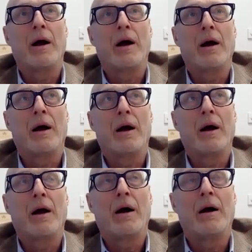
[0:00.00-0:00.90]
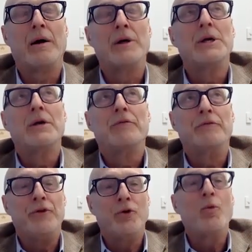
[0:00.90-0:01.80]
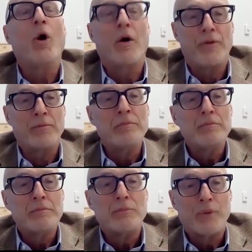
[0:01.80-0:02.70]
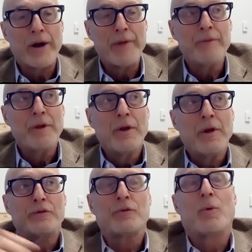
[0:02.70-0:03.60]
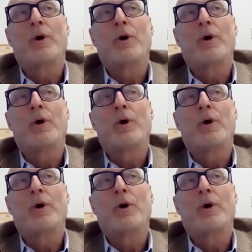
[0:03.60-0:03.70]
uh, uh, view on them, right? So